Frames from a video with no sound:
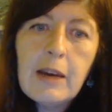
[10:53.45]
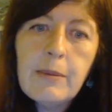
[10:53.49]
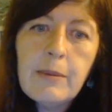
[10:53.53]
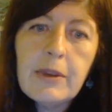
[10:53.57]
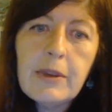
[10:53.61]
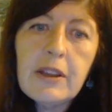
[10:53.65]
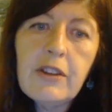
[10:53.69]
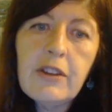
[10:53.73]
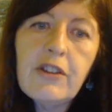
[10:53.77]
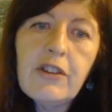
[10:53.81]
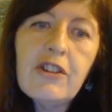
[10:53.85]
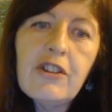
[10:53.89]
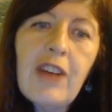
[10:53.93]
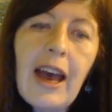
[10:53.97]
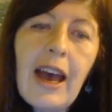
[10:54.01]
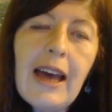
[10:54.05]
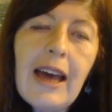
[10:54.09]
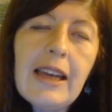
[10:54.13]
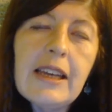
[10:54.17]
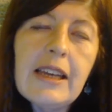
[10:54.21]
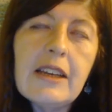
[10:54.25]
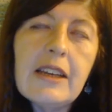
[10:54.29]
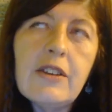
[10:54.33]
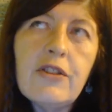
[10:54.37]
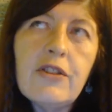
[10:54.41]
But the
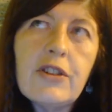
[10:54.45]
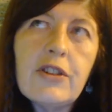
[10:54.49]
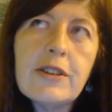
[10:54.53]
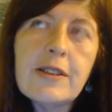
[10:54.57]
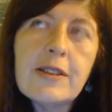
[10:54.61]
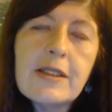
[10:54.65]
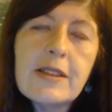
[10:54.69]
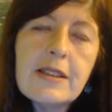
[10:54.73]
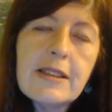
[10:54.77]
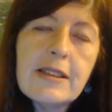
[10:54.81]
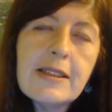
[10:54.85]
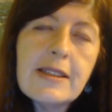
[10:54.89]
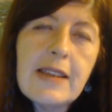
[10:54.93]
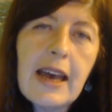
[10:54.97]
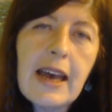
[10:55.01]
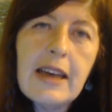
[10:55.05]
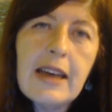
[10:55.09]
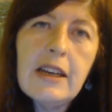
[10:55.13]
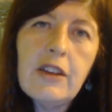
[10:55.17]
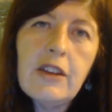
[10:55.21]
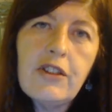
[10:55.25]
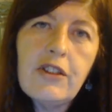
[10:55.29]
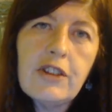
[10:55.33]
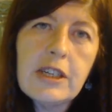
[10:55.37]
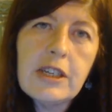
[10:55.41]
challenge is that this
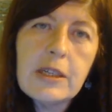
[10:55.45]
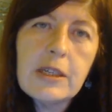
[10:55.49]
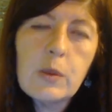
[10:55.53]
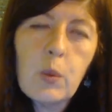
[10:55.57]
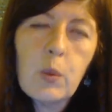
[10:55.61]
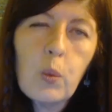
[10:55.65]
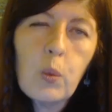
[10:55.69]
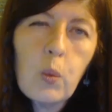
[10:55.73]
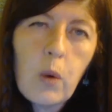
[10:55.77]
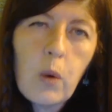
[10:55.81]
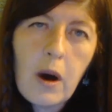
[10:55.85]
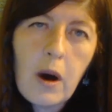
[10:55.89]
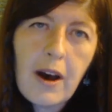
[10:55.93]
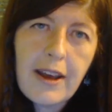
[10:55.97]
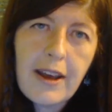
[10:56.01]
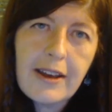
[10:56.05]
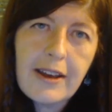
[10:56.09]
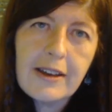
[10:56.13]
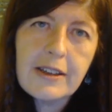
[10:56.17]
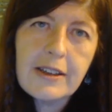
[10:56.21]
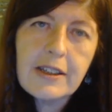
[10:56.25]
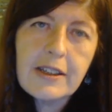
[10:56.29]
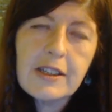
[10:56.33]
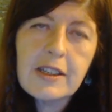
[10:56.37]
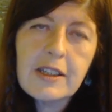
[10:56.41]
energy is
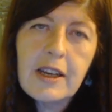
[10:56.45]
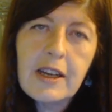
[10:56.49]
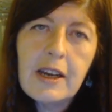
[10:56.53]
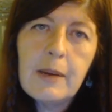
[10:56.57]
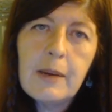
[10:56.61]
wired